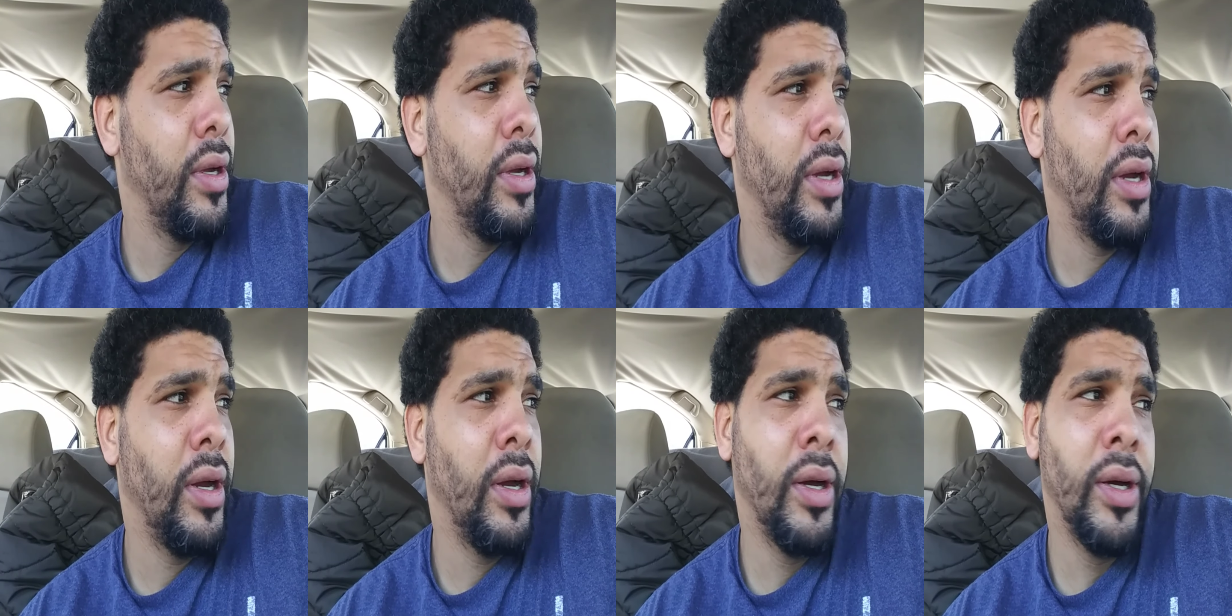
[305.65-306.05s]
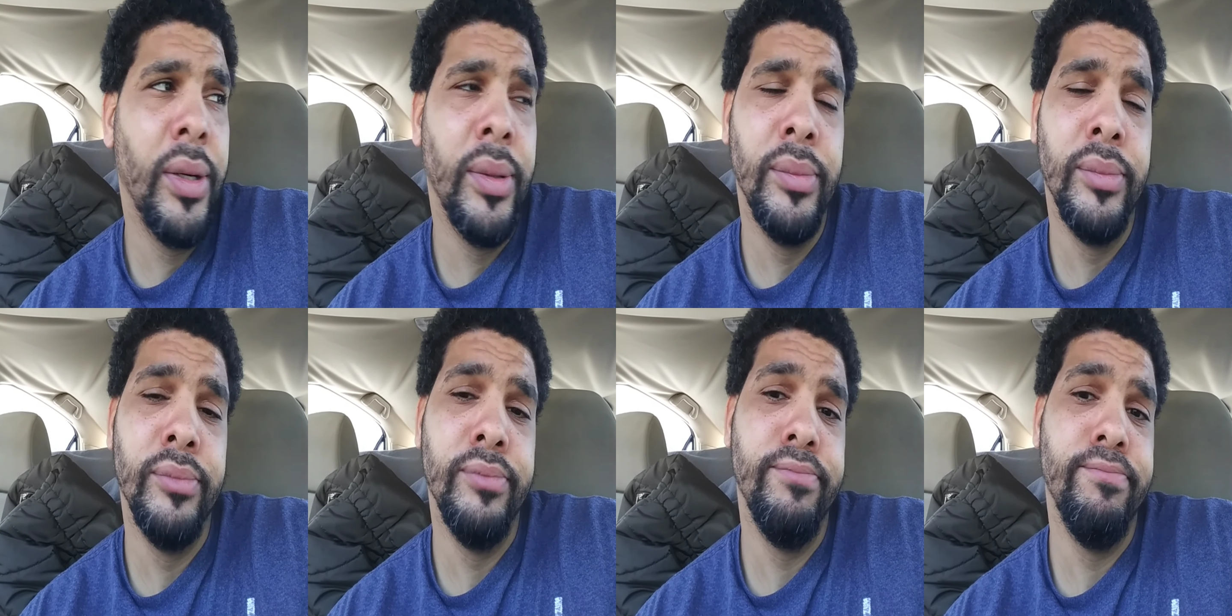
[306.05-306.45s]

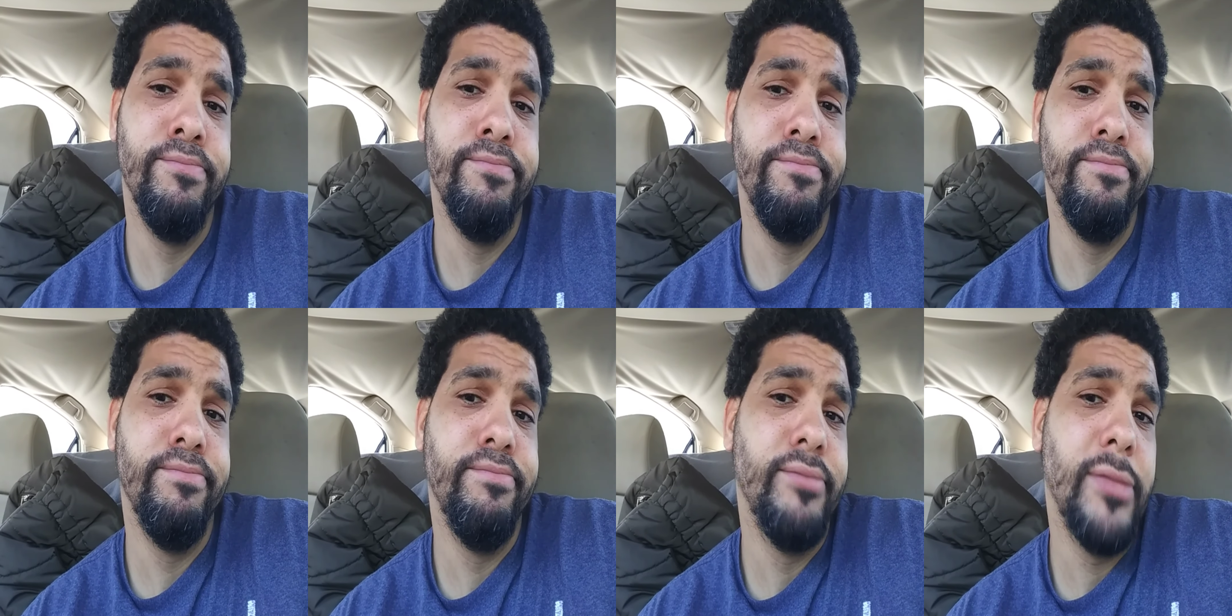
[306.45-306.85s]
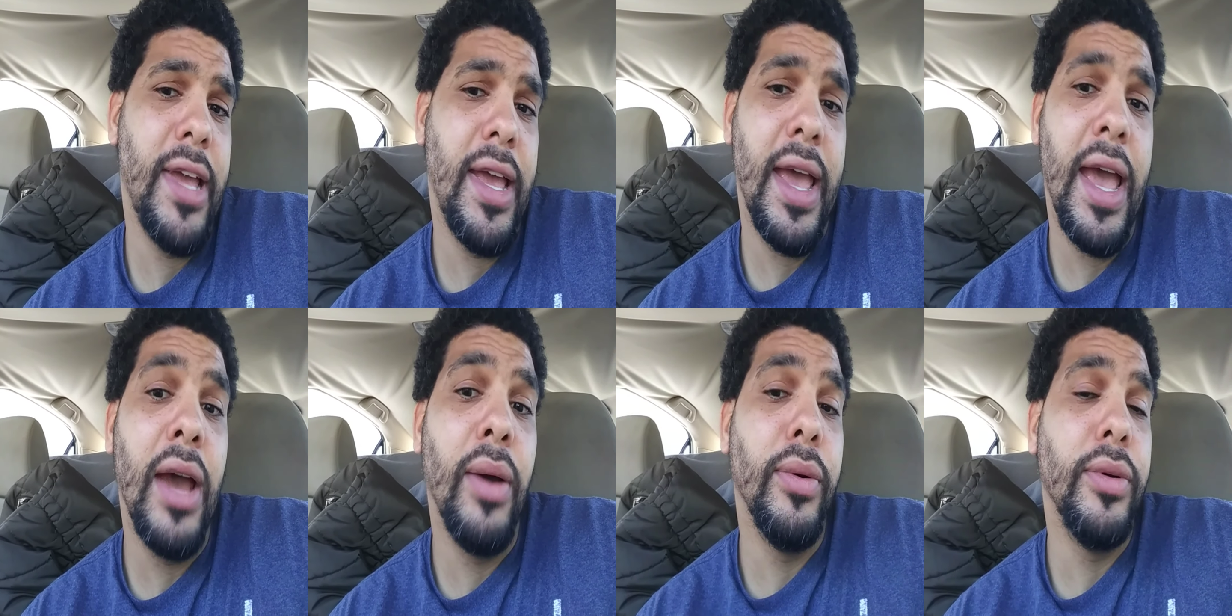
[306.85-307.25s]
um,
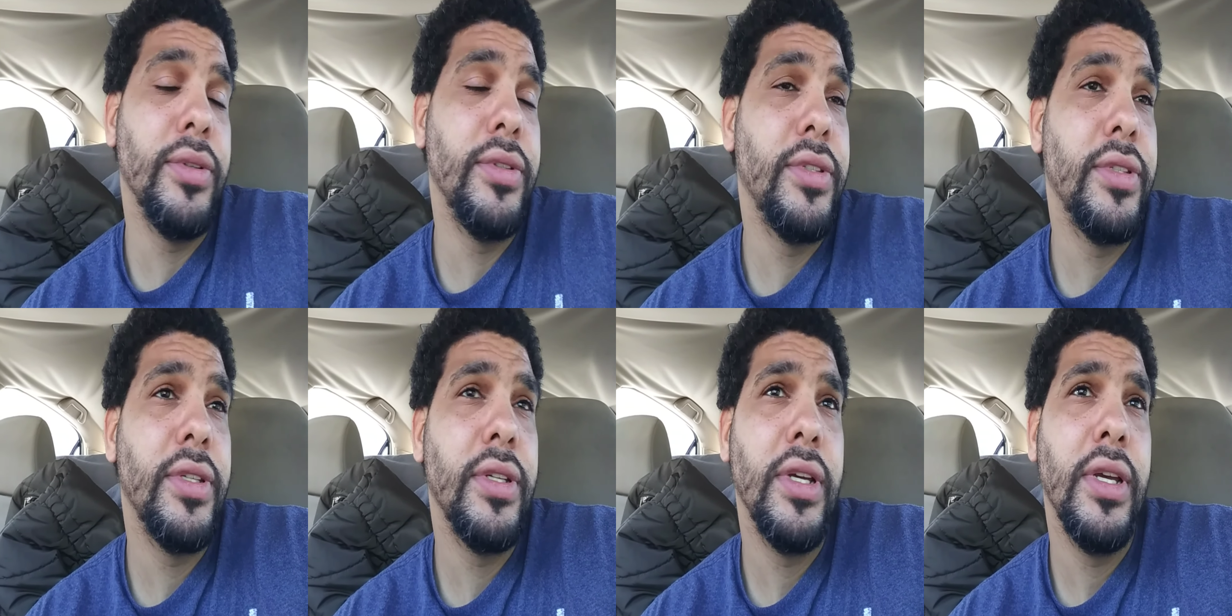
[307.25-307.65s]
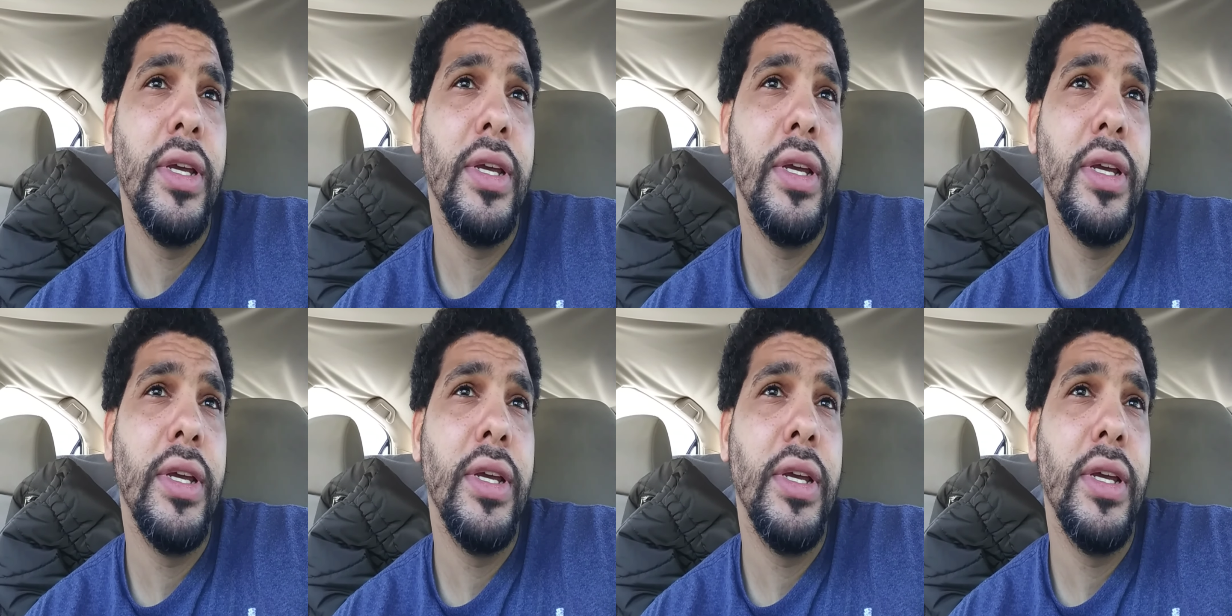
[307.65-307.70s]
hours,